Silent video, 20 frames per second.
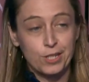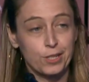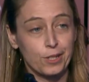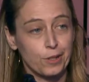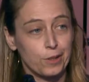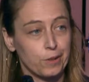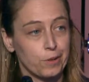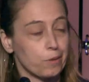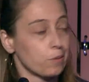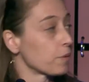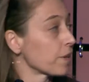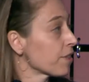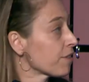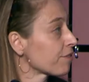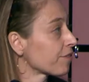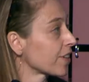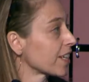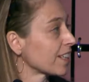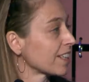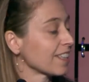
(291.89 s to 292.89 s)
So with
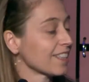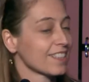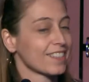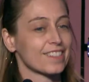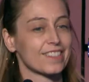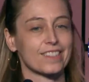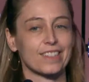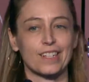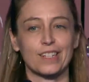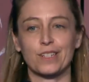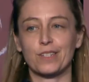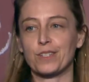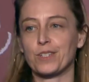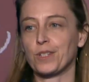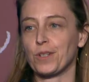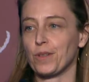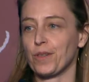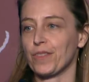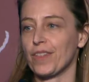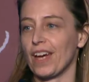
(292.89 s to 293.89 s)
Phoenix in
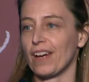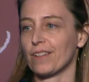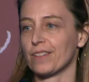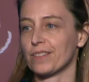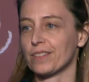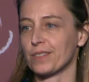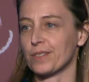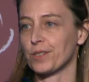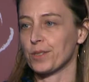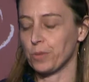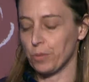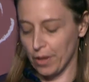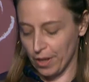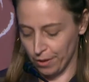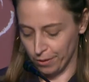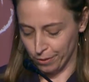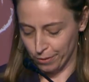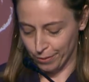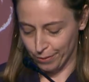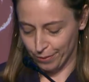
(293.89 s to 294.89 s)

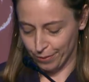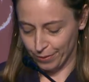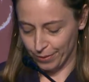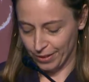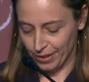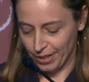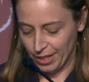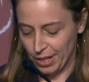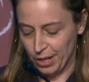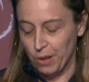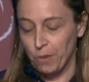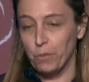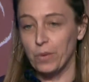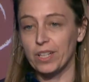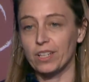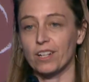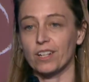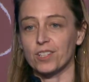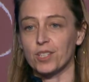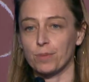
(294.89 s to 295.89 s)
2012,
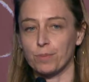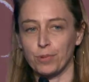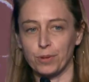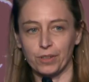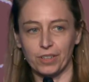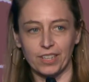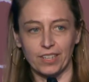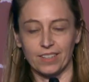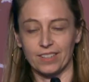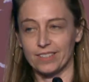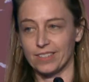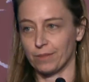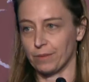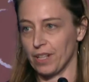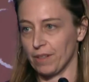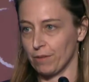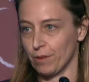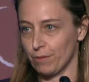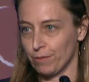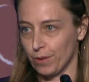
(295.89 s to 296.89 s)
we launched Brilliance, and
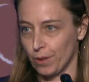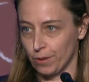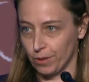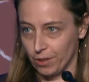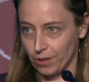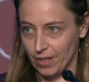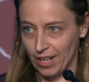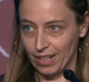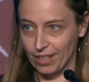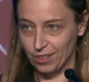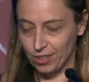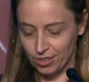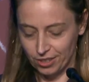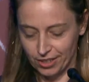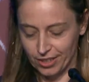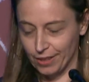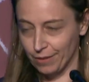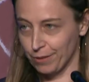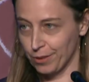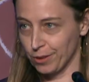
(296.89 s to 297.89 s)
we have a photo,
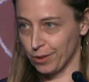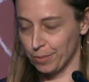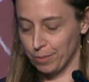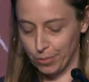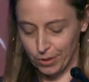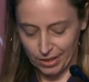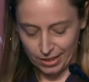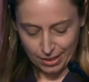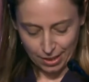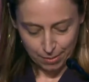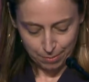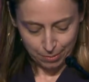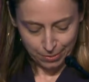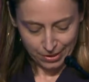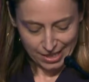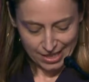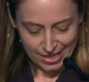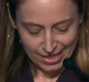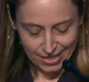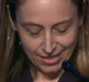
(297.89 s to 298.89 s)
actually, if you could put it up,
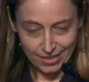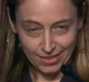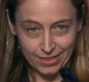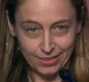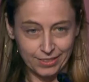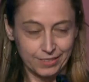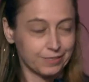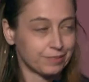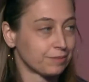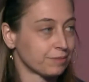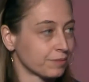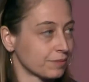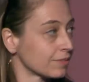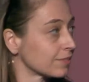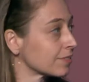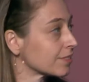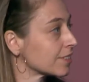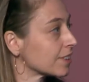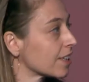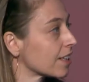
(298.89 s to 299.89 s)
please.
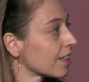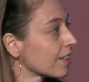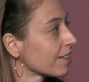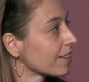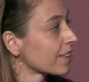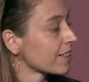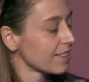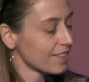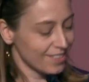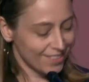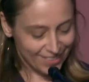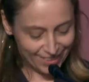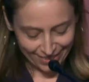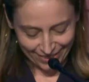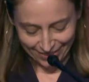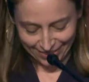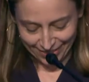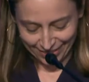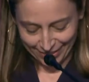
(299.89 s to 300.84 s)
There it is.